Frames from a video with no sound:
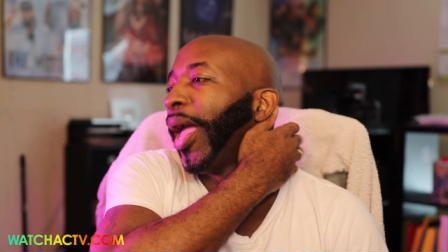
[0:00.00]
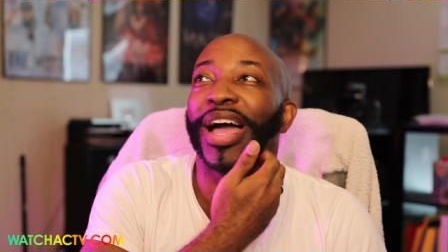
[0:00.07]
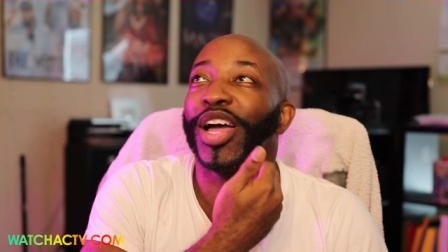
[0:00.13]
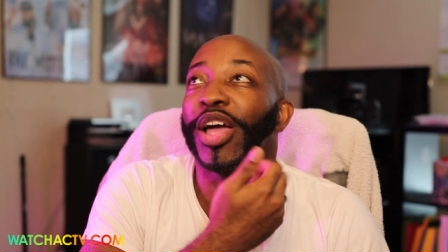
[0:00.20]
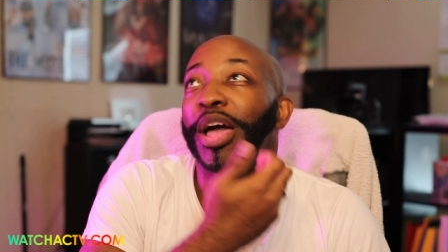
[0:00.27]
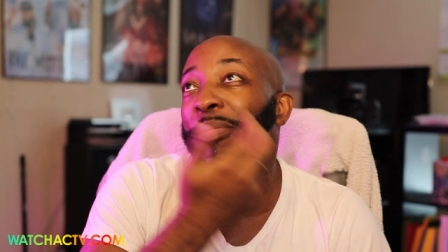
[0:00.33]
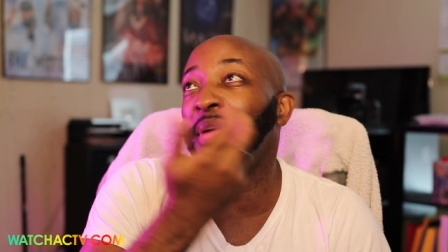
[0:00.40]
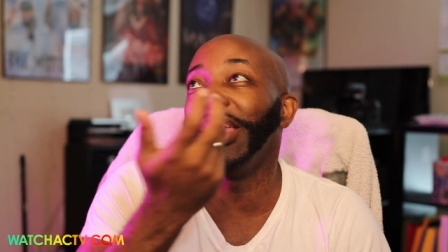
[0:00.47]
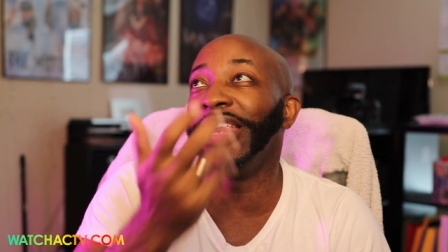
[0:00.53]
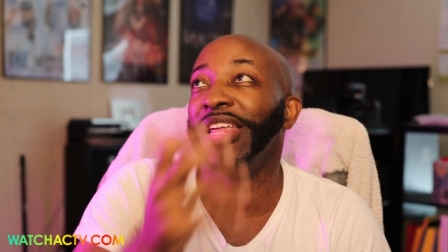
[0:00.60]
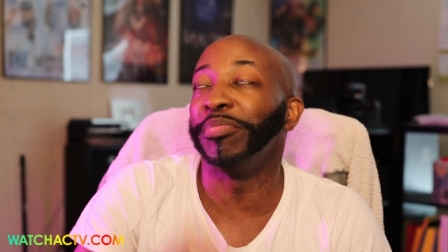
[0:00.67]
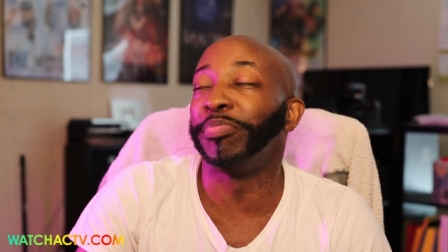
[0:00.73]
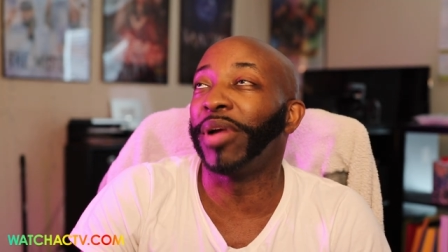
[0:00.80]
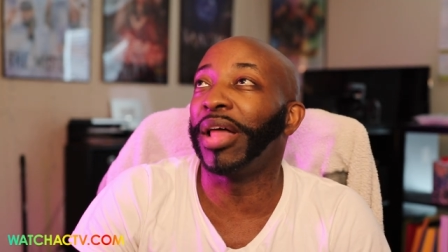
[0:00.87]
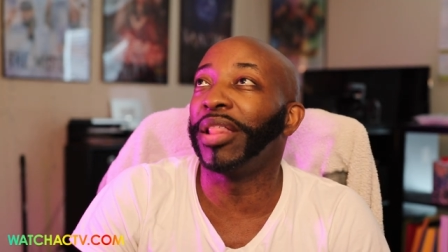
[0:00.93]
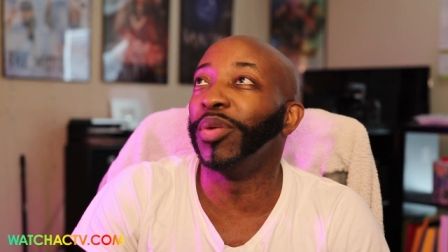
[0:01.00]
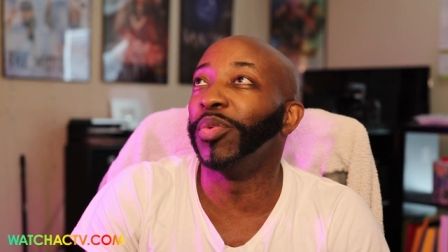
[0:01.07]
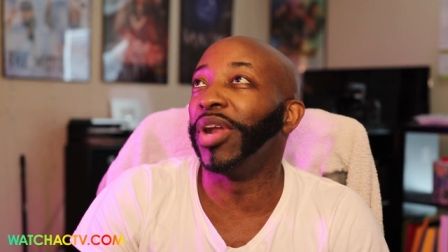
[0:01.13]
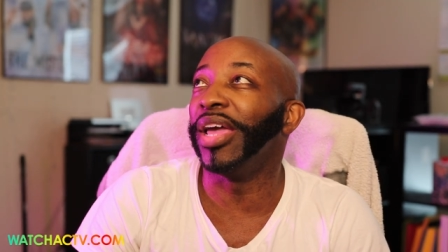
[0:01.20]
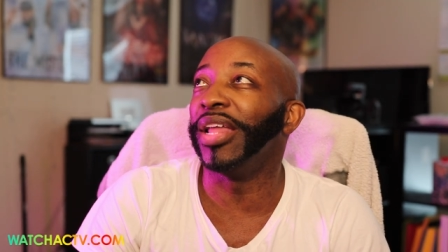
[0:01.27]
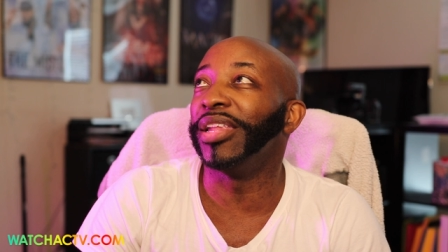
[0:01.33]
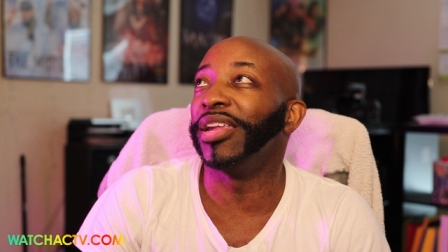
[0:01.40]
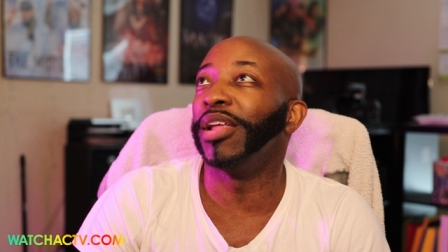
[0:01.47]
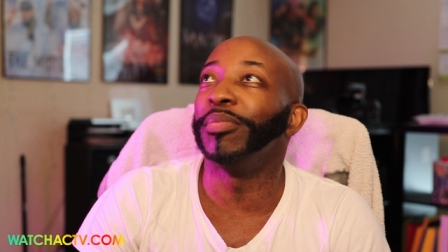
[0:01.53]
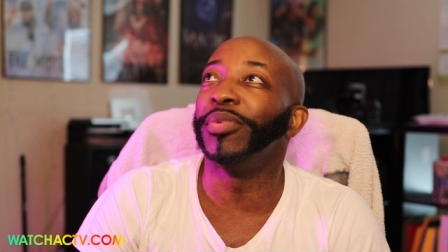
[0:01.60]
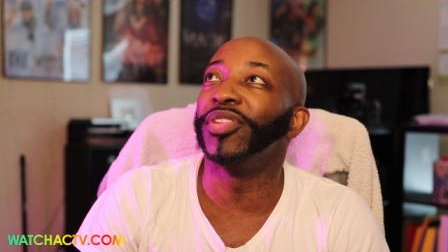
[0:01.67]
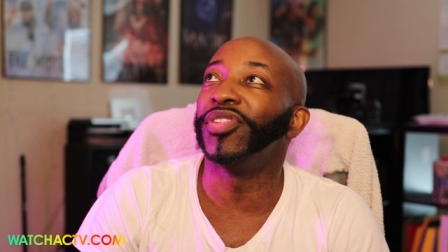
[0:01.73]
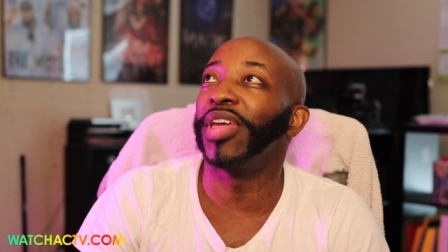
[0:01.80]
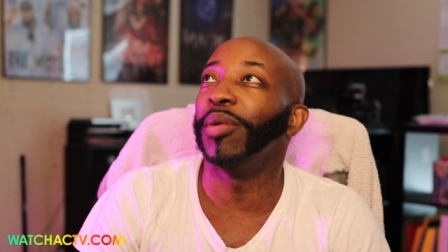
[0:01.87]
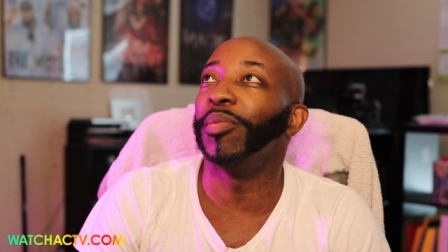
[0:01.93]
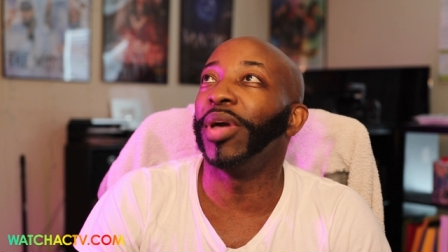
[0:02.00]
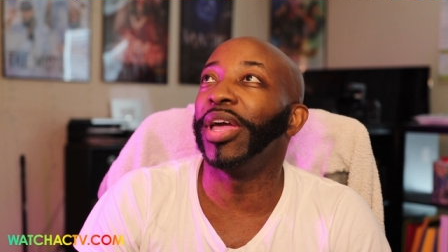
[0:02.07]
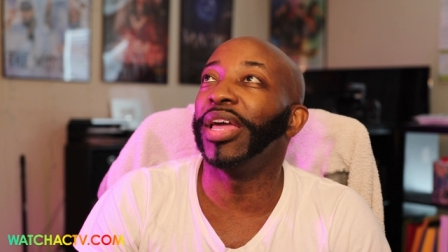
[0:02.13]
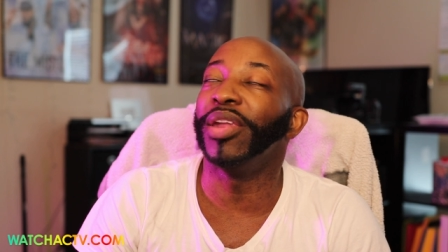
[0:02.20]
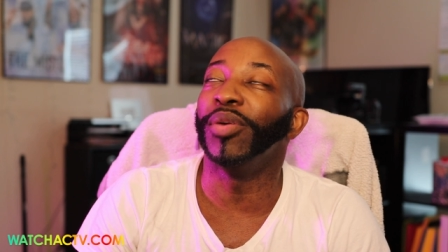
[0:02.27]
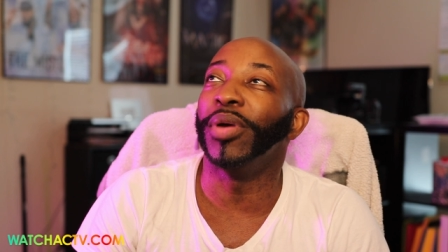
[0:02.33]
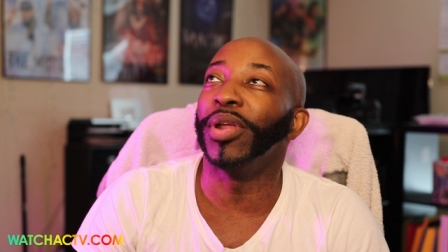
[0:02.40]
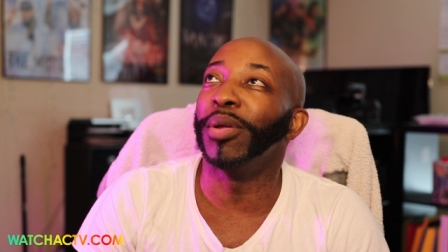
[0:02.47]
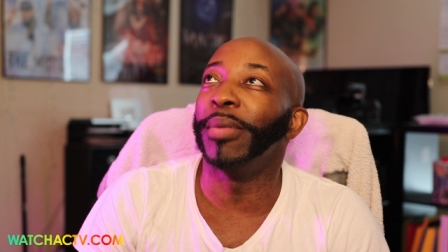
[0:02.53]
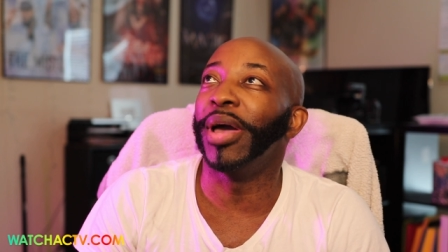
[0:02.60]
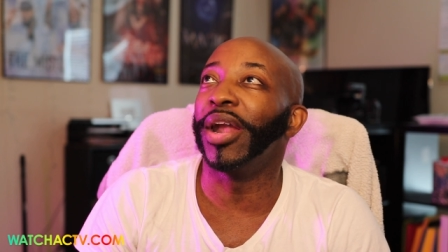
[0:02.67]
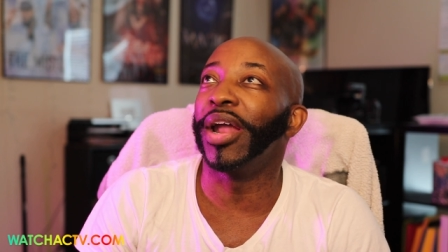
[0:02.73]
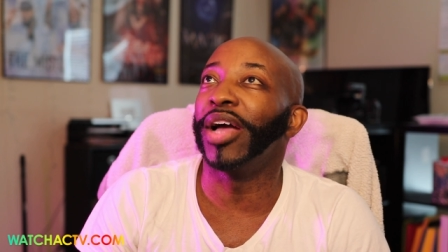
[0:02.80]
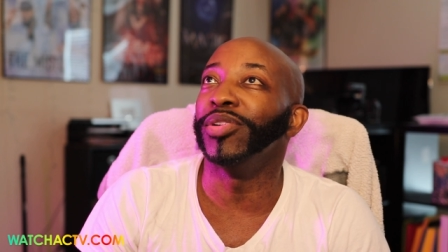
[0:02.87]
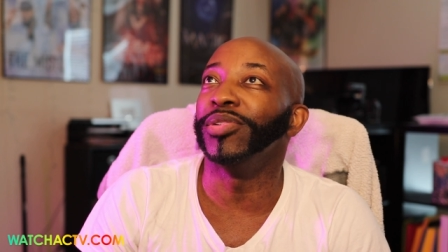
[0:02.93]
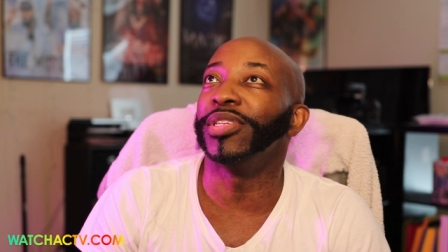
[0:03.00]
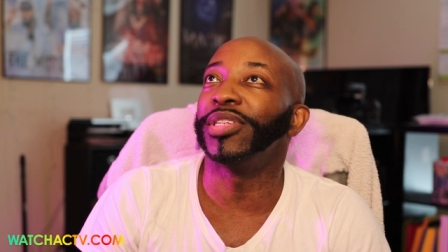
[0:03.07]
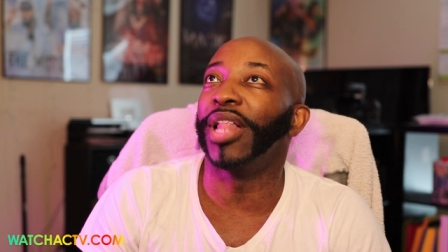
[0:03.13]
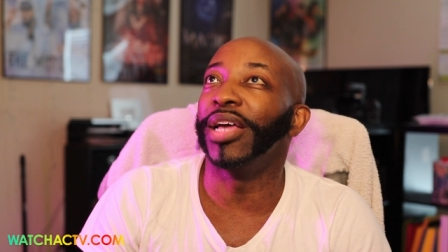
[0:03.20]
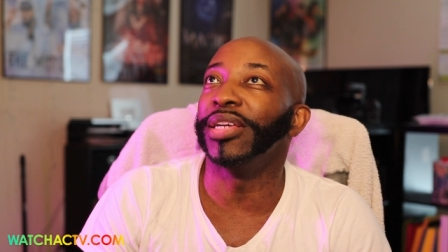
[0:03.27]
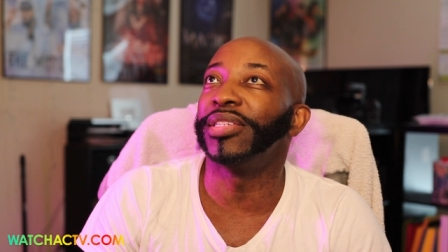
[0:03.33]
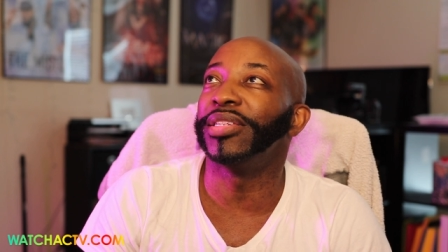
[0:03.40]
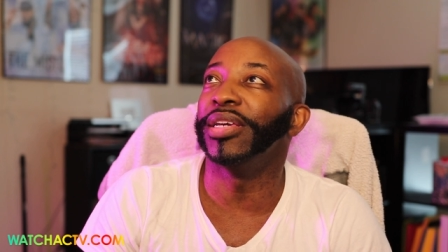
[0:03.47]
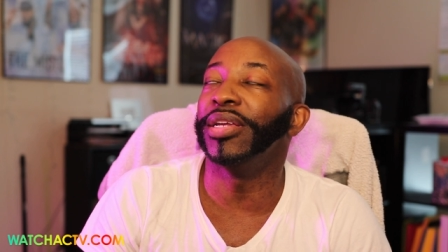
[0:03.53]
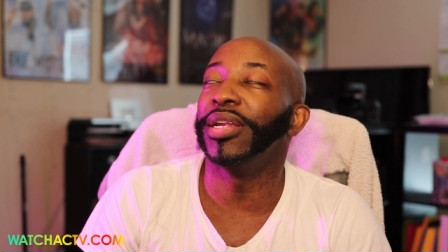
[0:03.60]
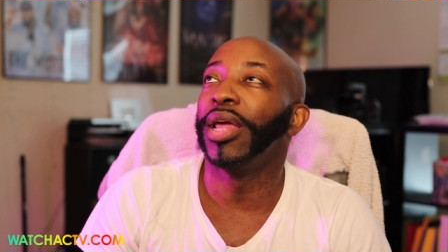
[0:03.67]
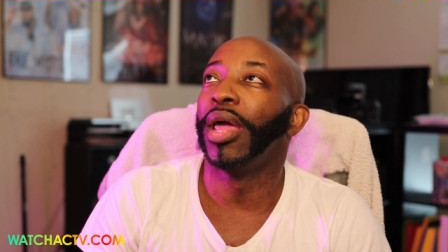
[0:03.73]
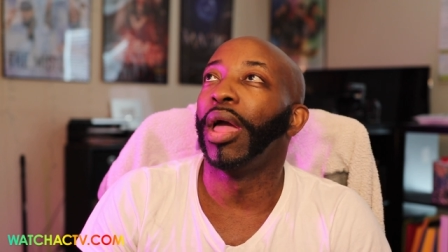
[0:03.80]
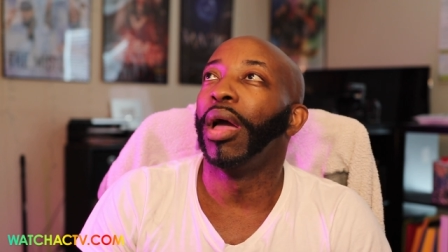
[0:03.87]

I, I mean, it probably would have ended up the same way anyway, no matter how you slice it.